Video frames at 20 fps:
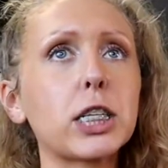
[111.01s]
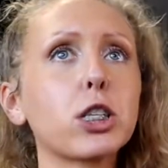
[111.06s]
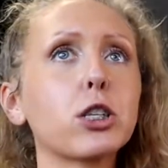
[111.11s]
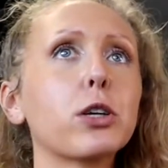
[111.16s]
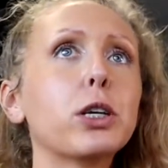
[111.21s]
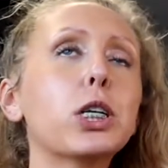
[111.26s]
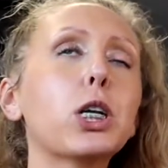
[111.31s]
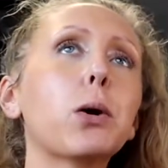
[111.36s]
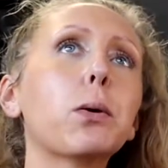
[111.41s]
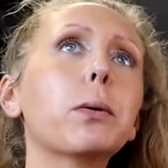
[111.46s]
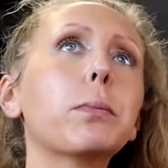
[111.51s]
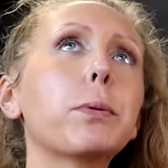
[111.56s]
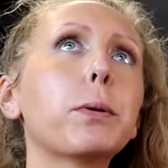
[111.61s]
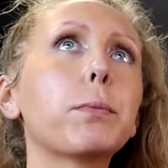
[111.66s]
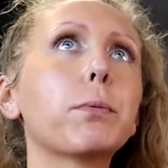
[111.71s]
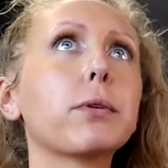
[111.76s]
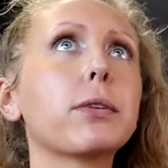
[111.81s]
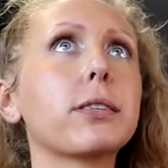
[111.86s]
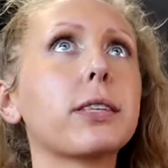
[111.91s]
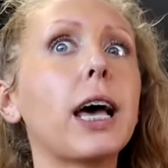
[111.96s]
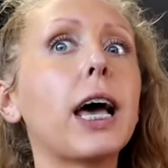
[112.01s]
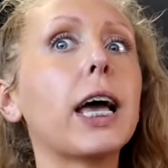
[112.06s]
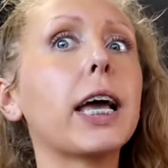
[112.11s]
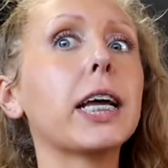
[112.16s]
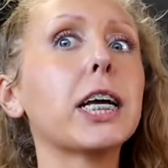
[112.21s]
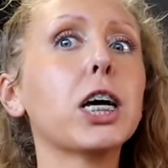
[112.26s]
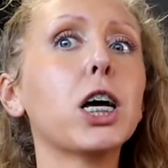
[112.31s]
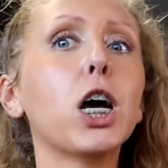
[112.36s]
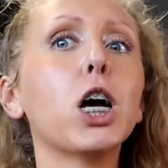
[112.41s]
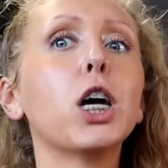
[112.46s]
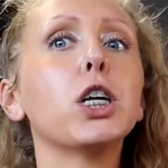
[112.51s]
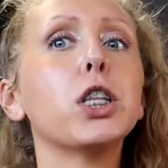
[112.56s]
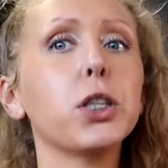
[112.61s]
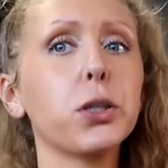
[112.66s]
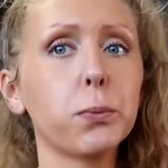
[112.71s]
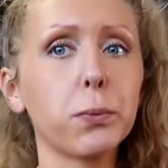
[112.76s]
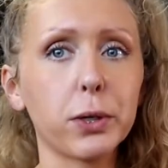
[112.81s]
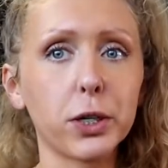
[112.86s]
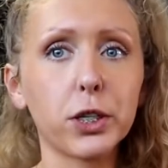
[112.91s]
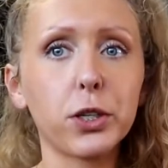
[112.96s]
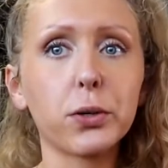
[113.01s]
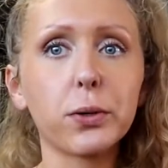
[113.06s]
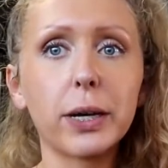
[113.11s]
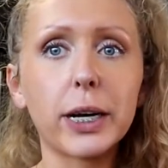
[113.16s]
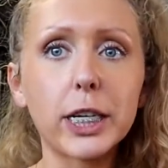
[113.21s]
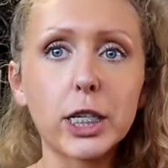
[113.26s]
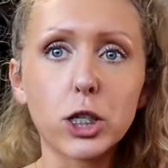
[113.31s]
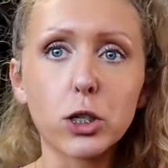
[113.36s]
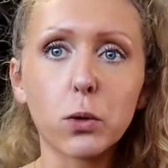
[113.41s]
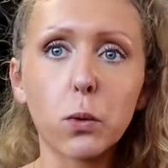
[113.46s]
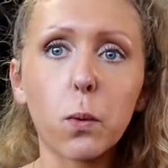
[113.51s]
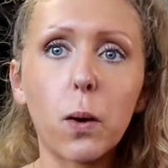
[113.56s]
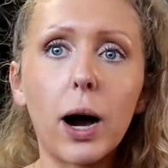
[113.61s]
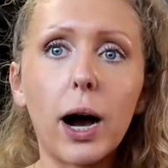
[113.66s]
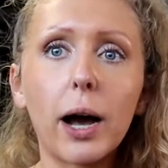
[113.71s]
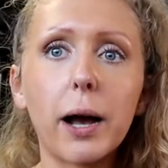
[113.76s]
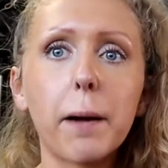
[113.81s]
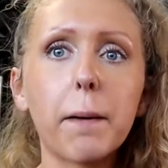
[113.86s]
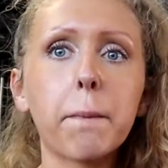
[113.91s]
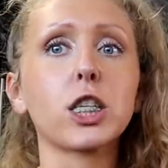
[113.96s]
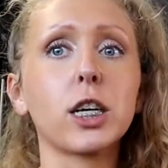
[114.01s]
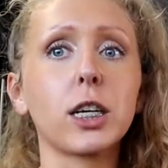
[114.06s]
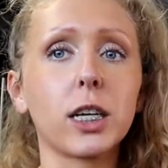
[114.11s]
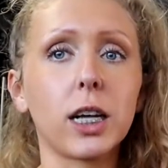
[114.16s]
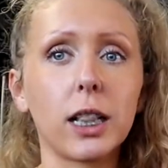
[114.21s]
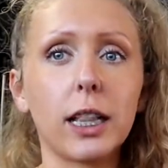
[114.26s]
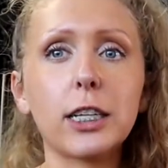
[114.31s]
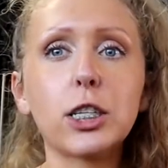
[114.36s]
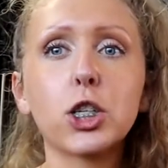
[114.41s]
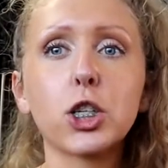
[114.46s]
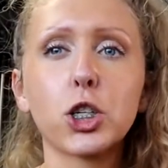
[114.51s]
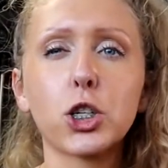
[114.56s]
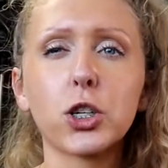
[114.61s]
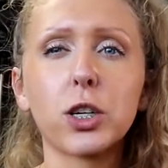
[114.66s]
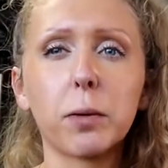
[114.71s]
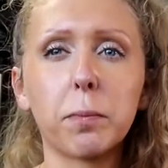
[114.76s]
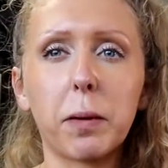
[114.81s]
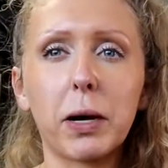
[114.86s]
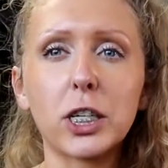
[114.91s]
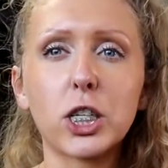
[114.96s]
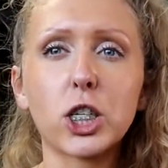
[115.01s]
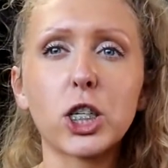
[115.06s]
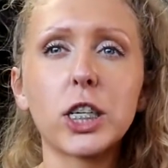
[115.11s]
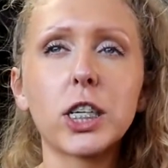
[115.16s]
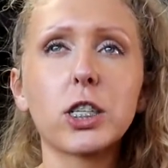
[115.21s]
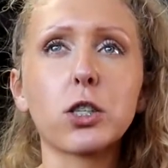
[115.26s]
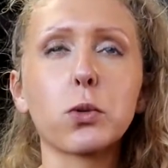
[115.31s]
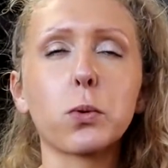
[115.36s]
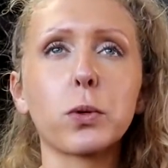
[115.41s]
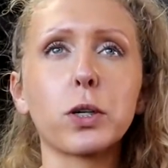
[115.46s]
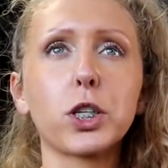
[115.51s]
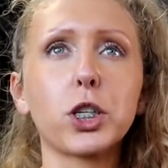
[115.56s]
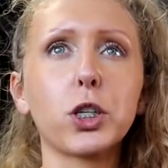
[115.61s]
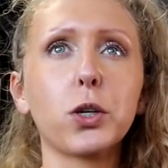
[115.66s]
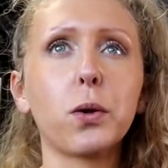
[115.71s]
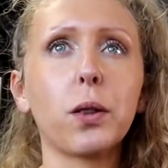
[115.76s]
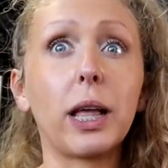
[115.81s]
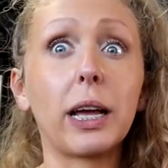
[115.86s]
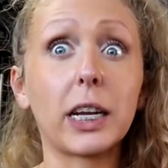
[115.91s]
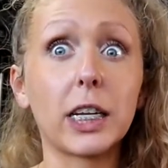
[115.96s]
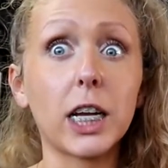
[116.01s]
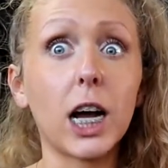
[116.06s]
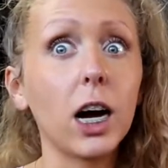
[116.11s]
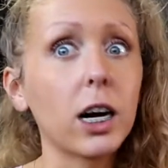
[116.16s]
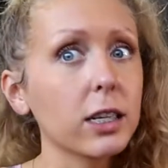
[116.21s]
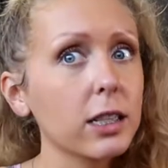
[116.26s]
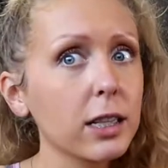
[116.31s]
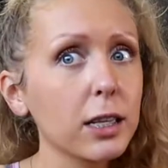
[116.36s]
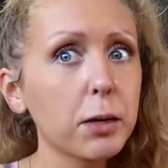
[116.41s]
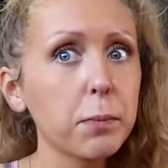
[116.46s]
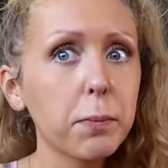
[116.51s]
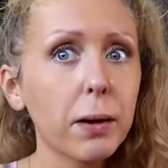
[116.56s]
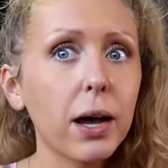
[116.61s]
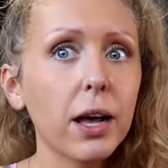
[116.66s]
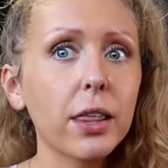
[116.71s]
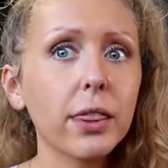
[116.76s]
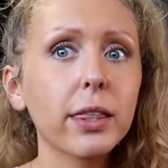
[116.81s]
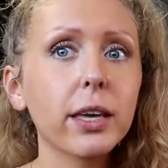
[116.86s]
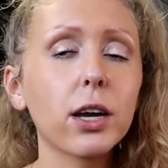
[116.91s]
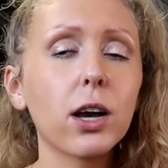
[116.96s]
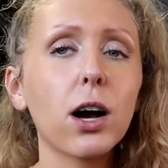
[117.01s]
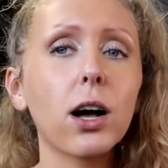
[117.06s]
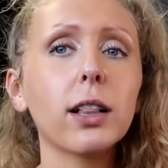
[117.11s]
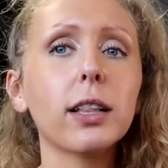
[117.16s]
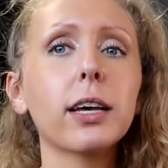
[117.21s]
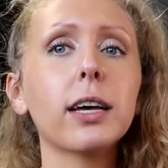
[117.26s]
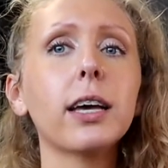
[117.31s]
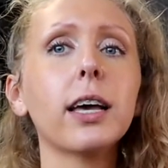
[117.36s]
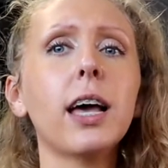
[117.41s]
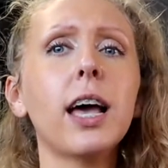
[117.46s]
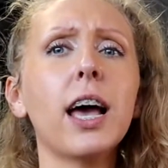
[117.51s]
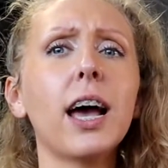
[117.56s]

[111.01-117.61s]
So you know when people say when you're doing a squat to clench your butt cheeks or do like an ugly butt, they call it,